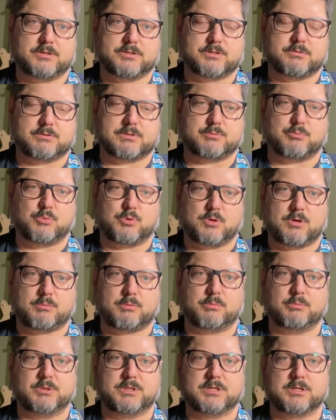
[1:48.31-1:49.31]
so it's
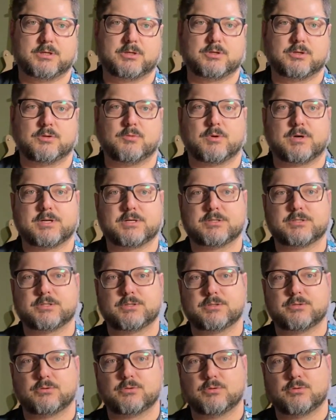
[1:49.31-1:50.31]
probably a good one
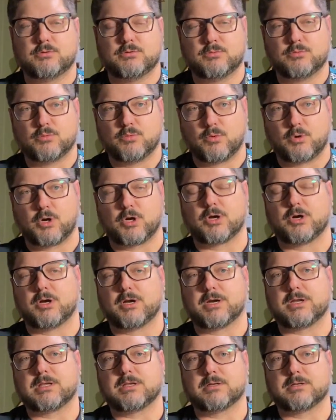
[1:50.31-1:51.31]
to work
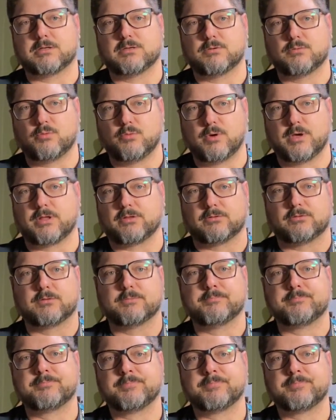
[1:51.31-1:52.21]
on it with.